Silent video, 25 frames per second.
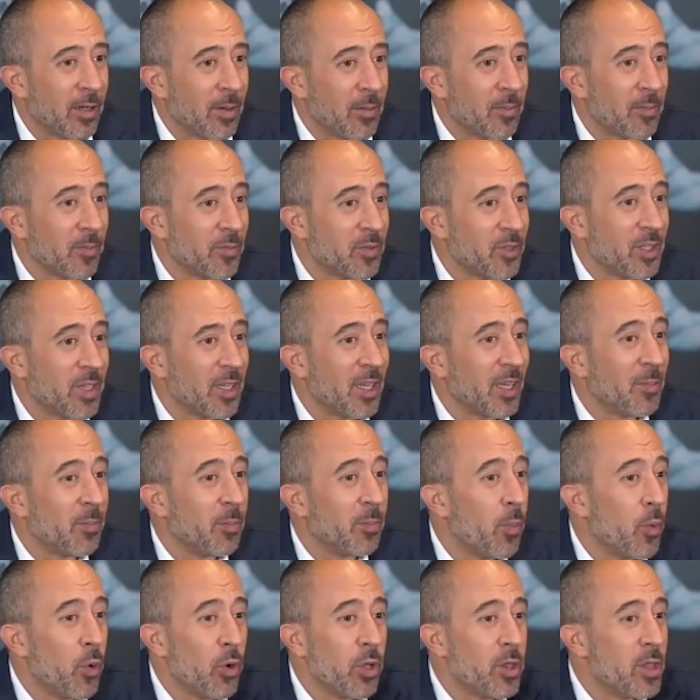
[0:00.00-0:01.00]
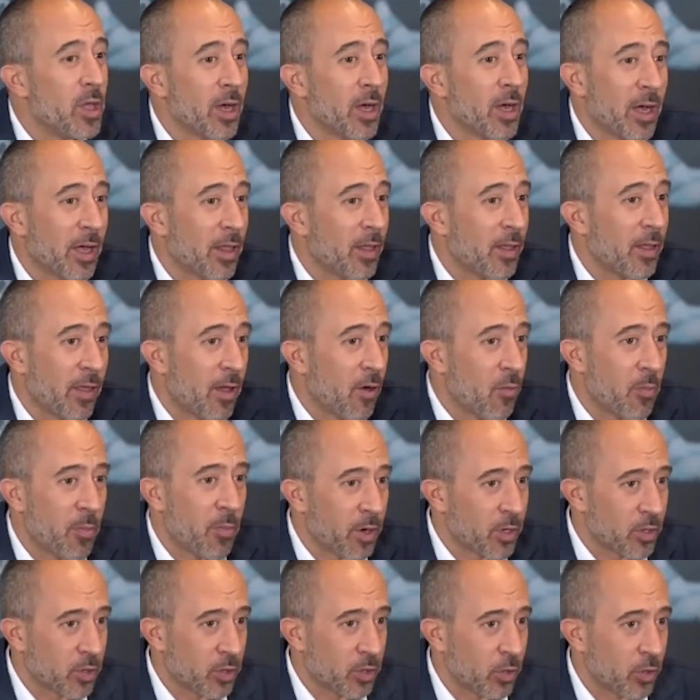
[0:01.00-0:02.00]
which is fundamental, is
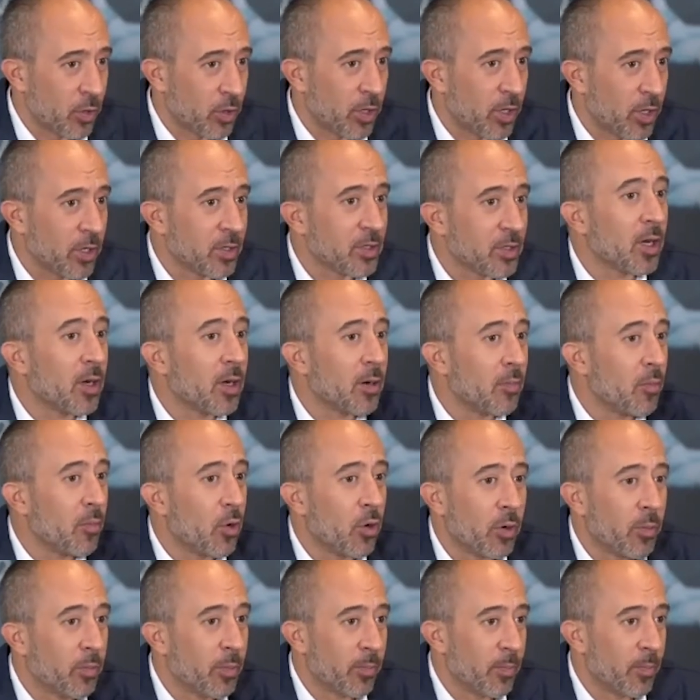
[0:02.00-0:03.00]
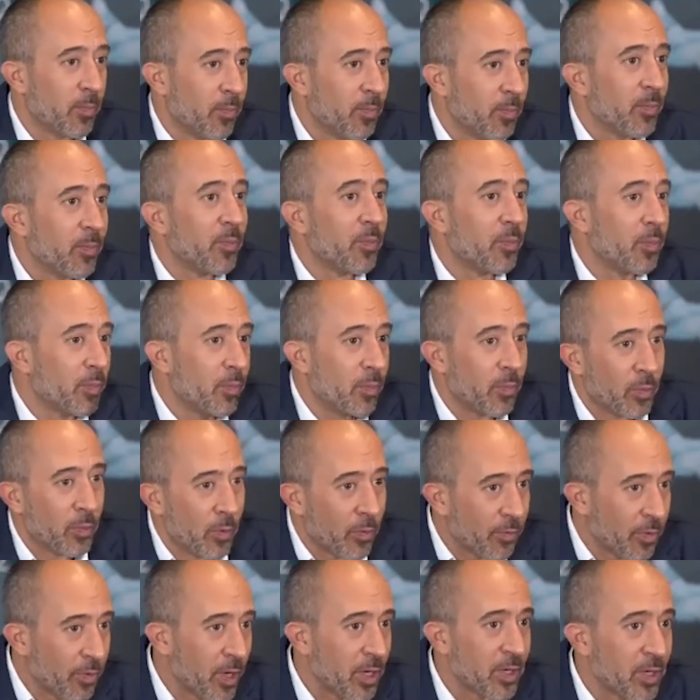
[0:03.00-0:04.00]
that if 8 out of 10
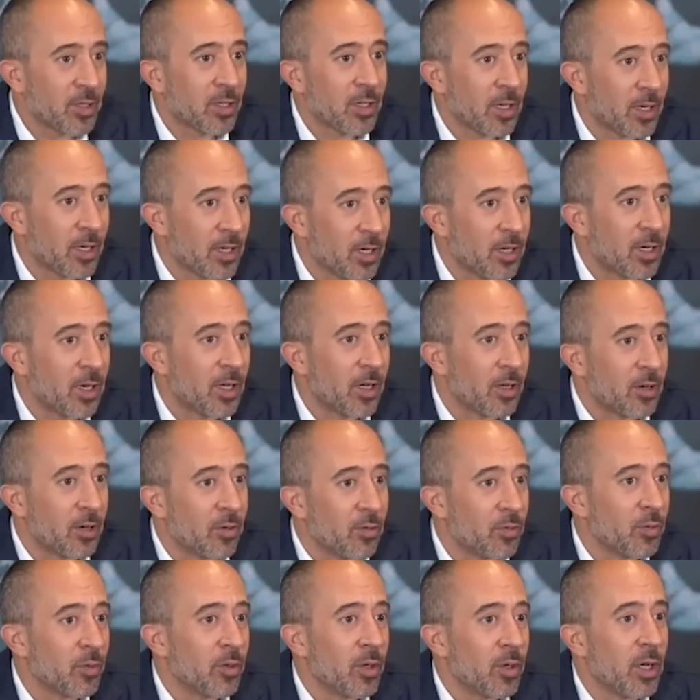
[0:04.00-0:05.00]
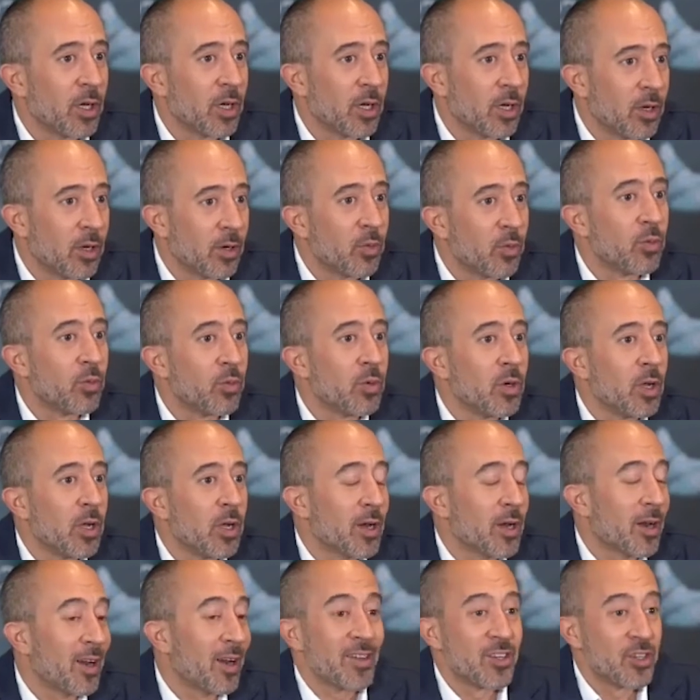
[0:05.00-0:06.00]
persons in the world
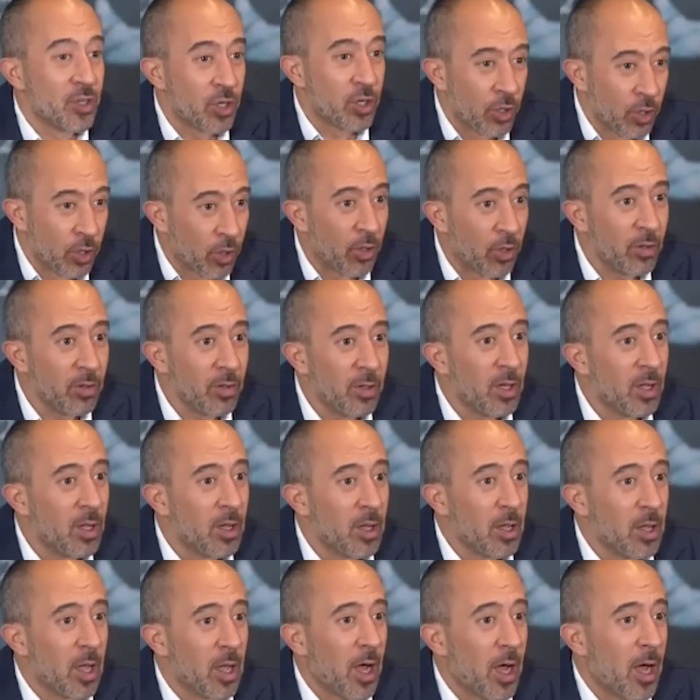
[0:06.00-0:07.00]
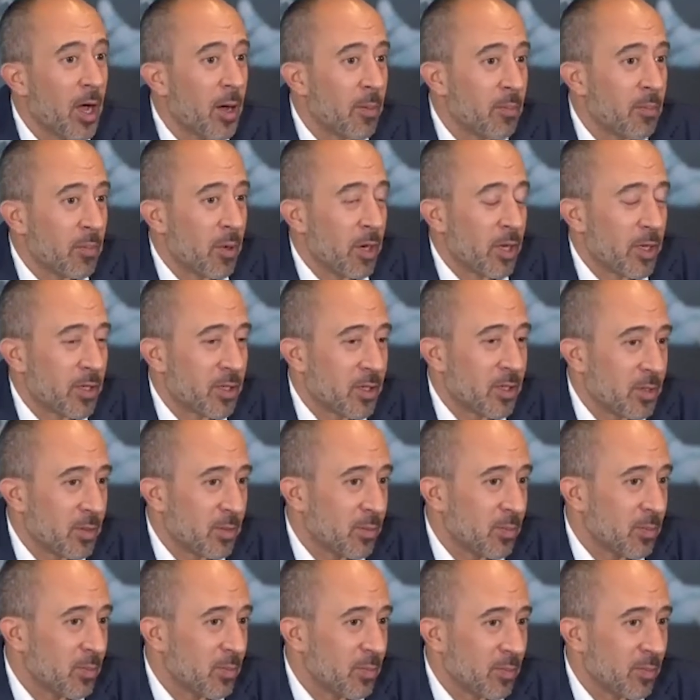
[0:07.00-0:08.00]
are persons of faith
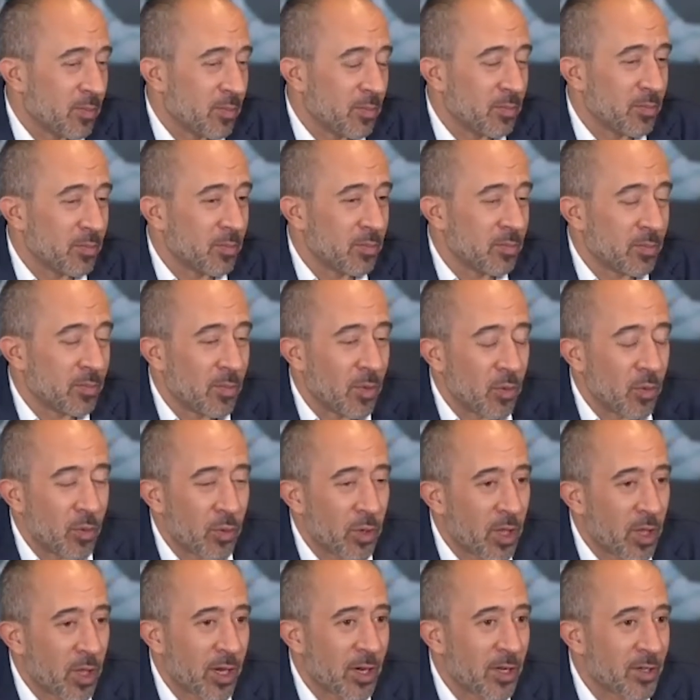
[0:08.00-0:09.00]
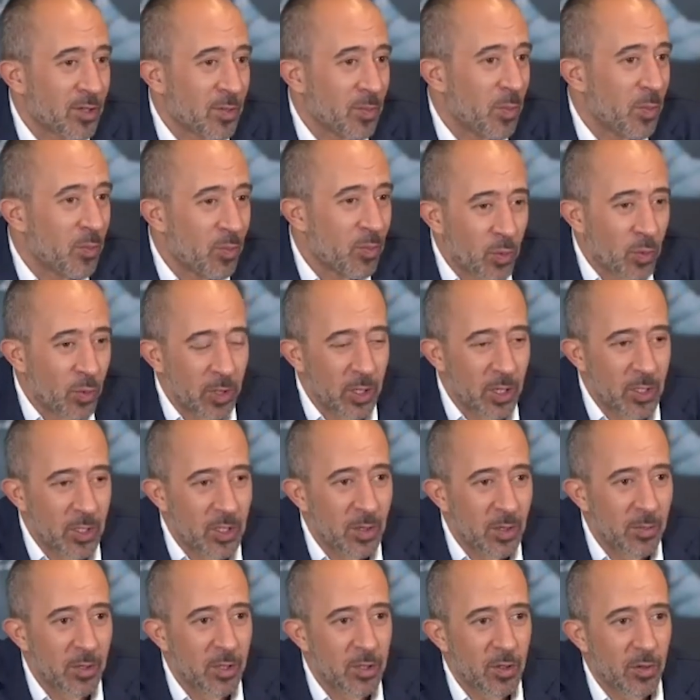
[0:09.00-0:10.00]
or believe in a certain
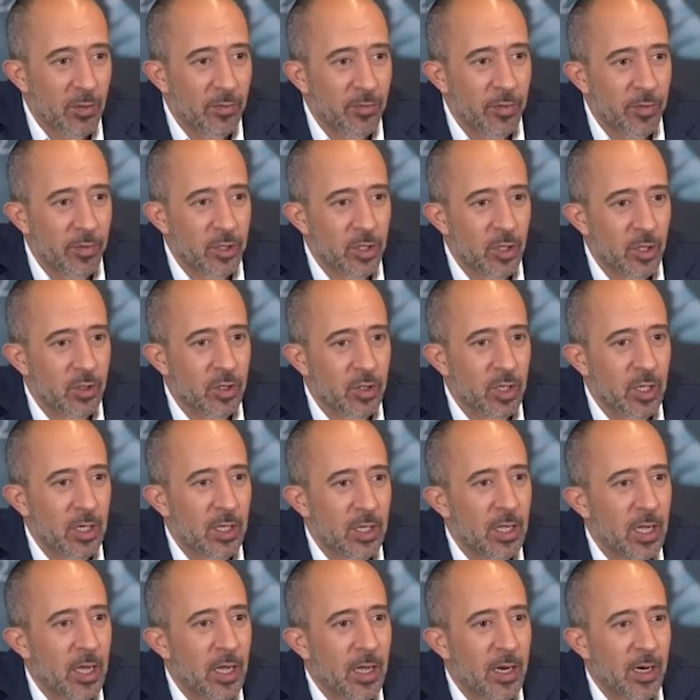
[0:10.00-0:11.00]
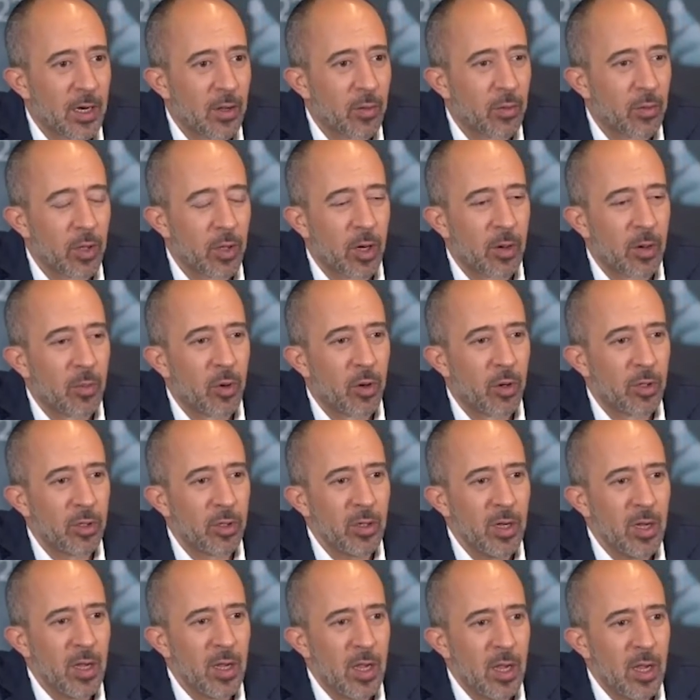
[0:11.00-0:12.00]
religion or are part
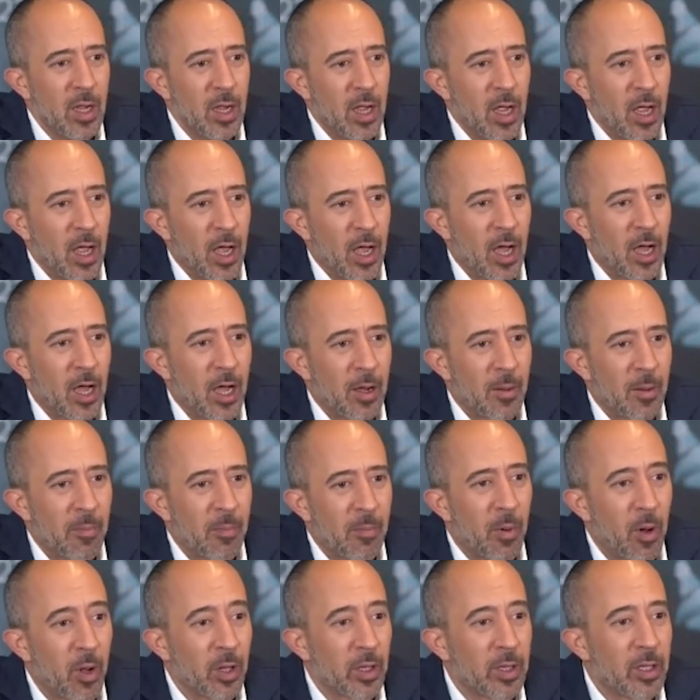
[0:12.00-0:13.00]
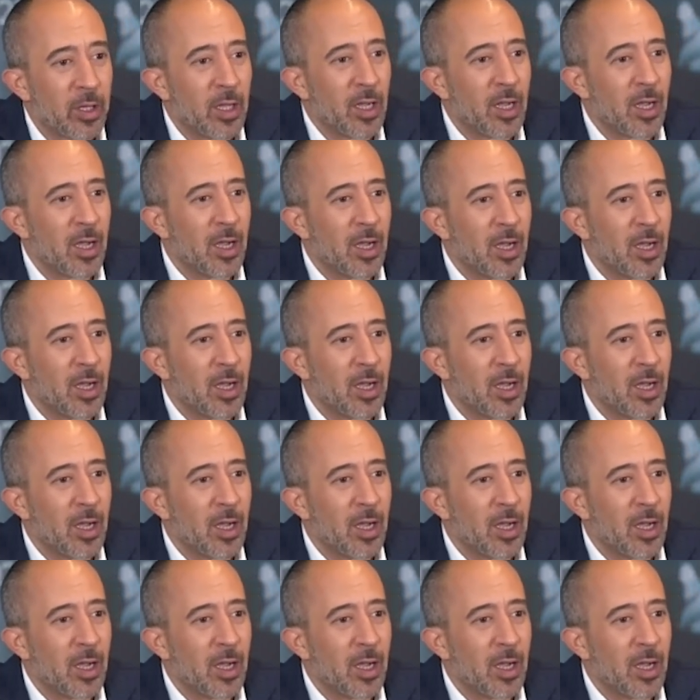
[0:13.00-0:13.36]
of a specific confession.